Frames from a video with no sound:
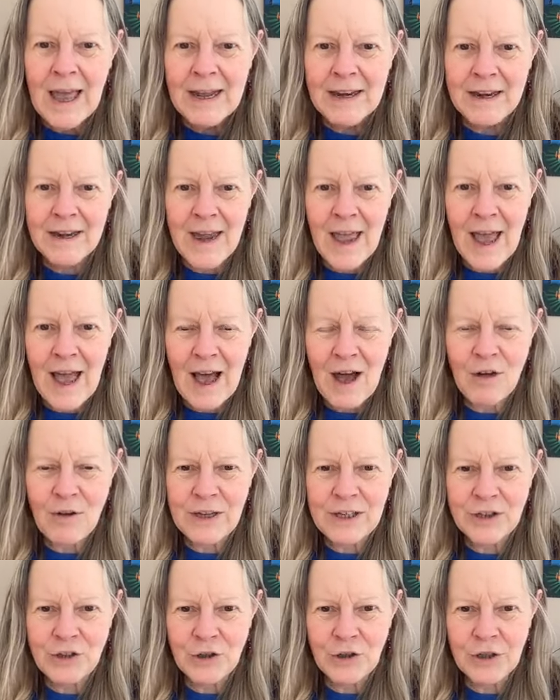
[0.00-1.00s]
now
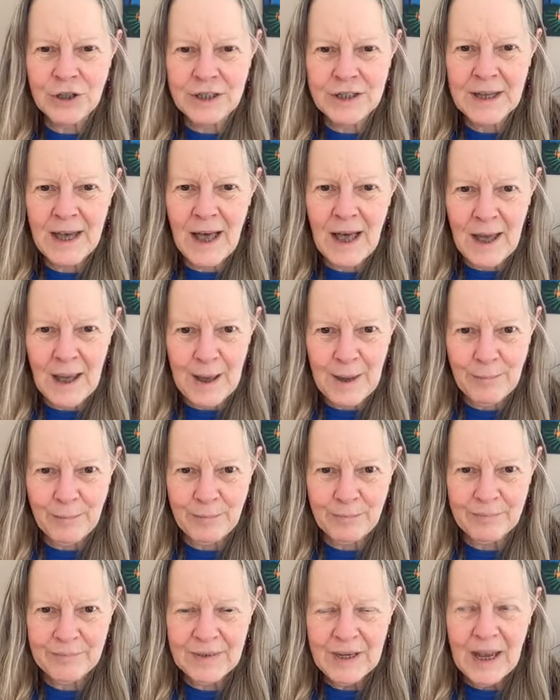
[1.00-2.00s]
is your time.